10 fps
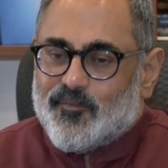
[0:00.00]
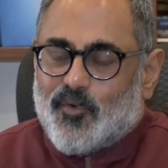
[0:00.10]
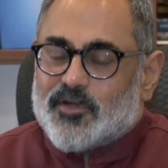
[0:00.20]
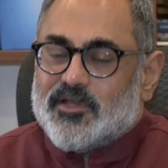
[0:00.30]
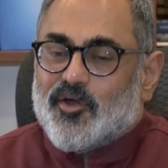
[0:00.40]

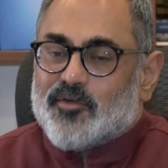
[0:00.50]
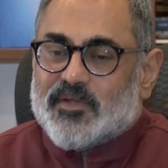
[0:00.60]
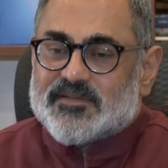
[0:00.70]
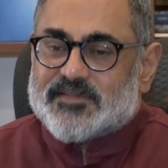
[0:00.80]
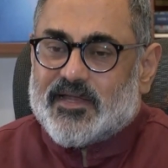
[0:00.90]
what Elon
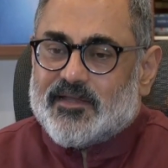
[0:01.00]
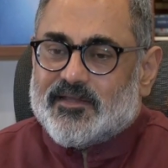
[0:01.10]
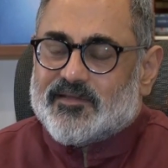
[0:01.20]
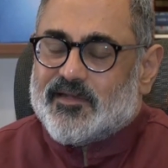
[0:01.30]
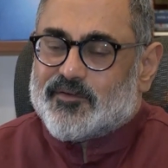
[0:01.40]
Musk said
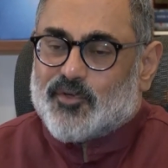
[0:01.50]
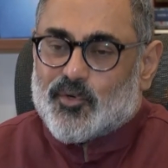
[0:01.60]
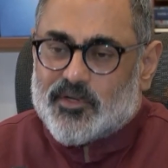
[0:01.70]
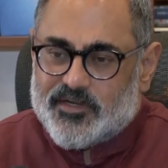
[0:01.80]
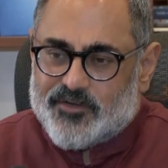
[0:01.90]
is in a
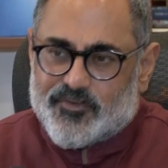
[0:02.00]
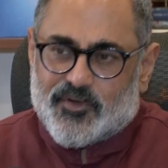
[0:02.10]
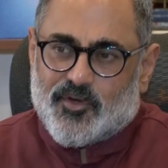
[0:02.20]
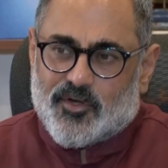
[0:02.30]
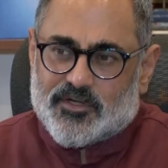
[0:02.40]
totally
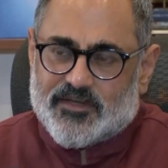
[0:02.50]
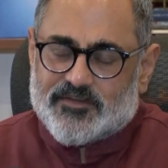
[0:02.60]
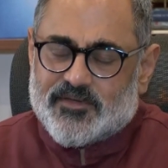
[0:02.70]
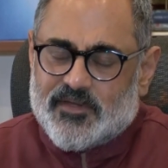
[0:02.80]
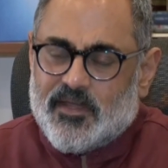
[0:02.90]
different
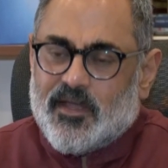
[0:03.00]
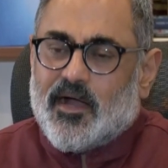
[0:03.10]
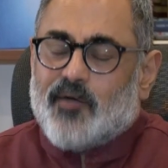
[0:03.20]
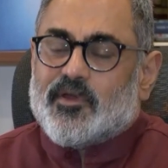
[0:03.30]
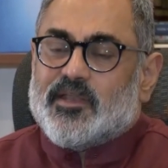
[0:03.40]
context.
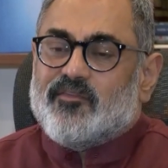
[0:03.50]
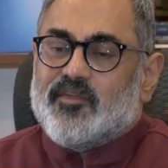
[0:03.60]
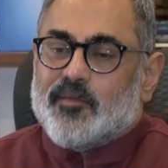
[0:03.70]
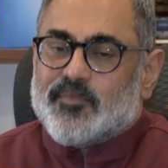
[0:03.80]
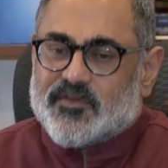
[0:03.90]
Our
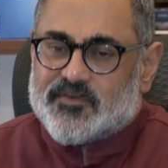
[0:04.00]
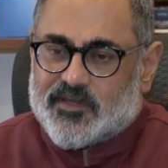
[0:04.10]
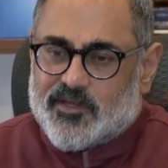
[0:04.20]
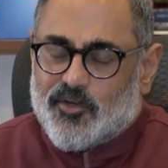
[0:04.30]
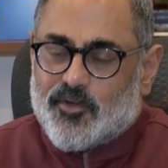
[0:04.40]
EVMs are
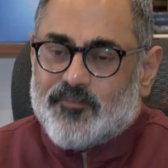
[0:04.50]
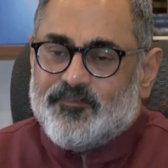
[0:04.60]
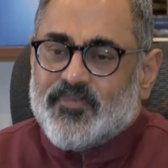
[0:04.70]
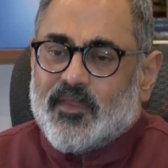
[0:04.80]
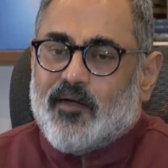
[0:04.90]
secure.
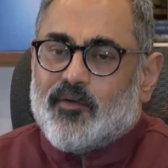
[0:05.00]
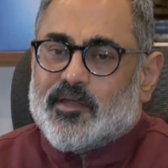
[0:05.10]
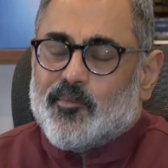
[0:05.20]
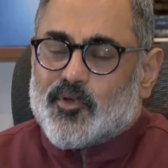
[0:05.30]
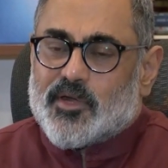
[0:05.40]
Our
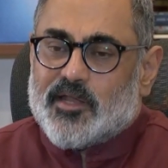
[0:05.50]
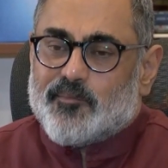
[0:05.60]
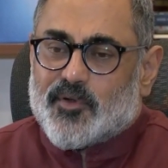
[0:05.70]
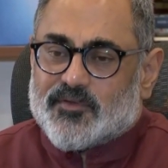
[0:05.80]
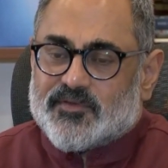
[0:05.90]

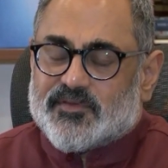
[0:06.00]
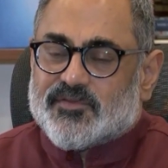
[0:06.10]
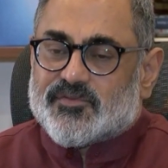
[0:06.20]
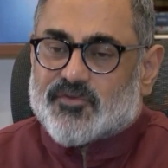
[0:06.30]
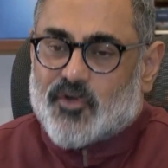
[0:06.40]
democratic process
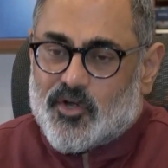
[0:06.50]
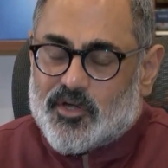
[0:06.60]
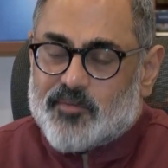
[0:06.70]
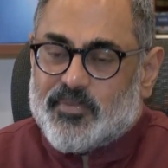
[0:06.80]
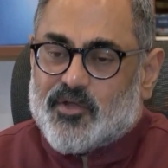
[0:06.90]
is
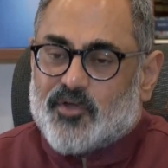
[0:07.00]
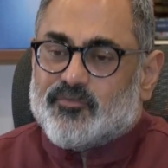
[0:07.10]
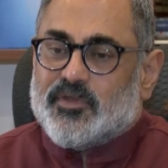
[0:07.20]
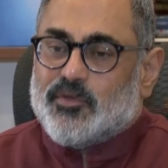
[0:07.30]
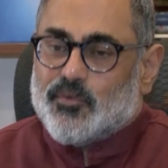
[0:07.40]
stronger because
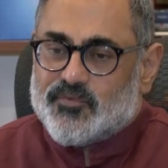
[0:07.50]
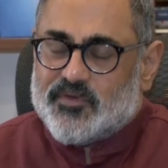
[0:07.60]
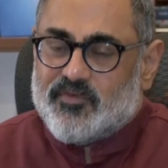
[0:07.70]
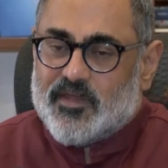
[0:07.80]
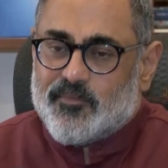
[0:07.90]
we use
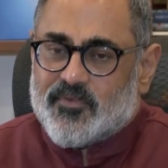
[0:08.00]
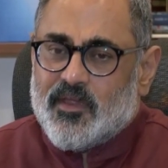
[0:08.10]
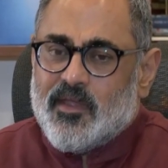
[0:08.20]
EVMs.